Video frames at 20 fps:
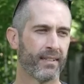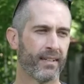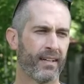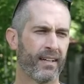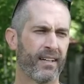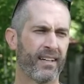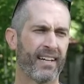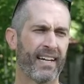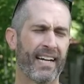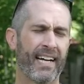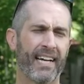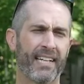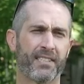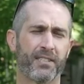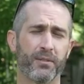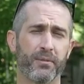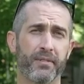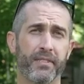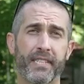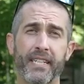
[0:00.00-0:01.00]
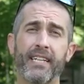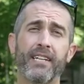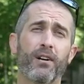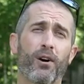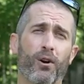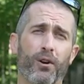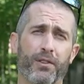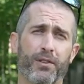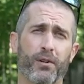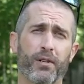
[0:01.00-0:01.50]
Uh, I had to
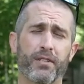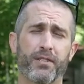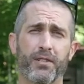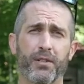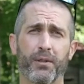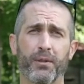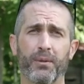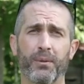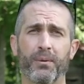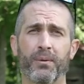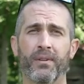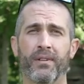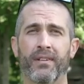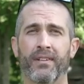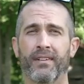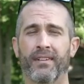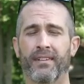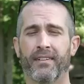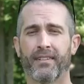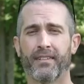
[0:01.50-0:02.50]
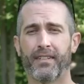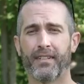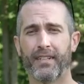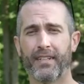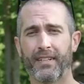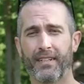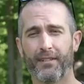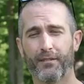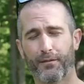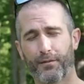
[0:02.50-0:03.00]
DR32
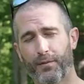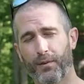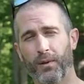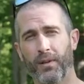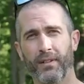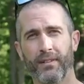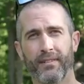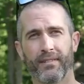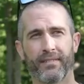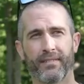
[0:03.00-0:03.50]
the front